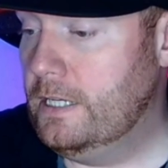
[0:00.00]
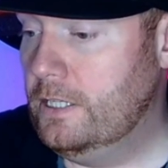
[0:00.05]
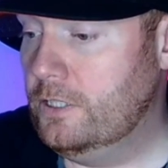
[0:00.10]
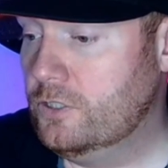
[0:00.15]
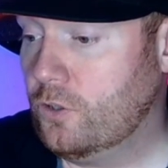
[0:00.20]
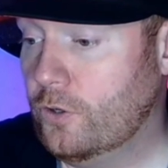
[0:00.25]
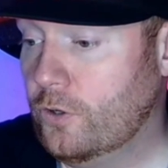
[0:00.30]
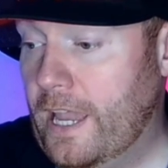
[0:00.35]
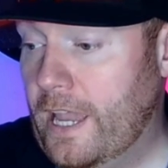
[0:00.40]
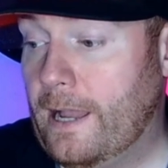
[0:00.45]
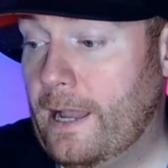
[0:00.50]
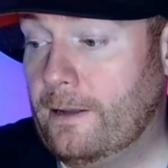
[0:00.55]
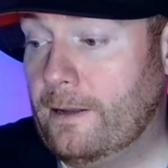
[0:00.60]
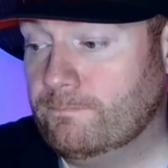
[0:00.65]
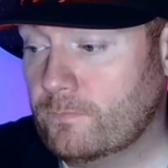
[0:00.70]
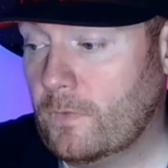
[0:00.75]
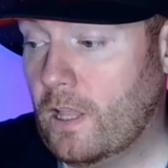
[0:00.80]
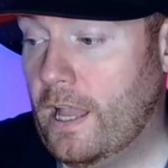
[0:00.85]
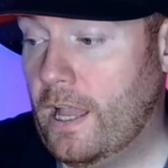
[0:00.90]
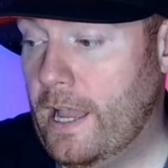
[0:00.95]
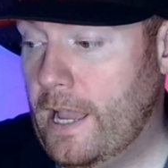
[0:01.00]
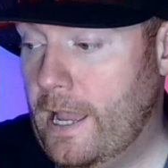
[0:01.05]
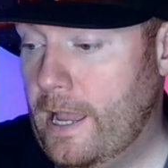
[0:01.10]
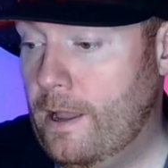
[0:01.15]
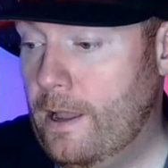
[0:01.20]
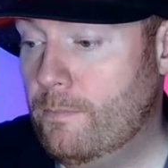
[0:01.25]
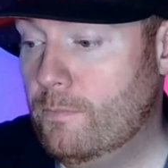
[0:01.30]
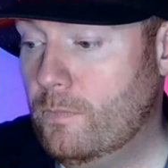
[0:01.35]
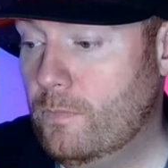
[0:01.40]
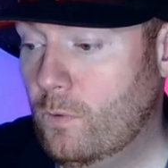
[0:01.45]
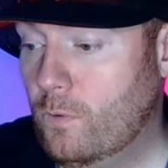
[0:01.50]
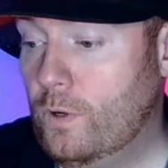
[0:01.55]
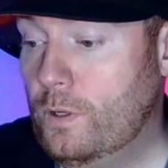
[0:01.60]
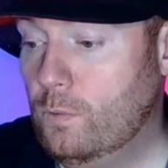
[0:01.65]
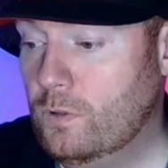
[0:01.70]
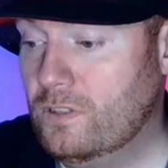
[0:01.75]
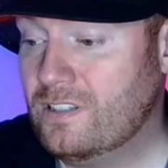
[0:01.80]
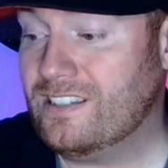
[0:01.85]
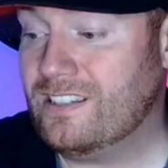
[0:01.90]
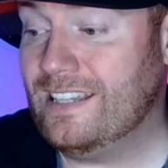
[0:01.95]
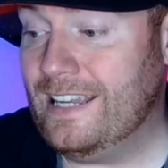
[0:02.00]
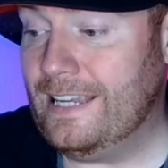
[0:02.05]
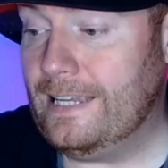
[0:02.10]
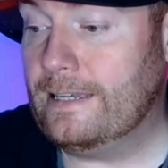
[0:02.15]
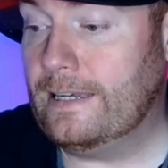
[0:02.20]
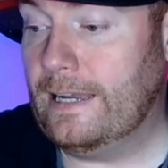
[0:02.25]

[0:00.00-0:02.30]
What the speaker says: So yeah, we will see.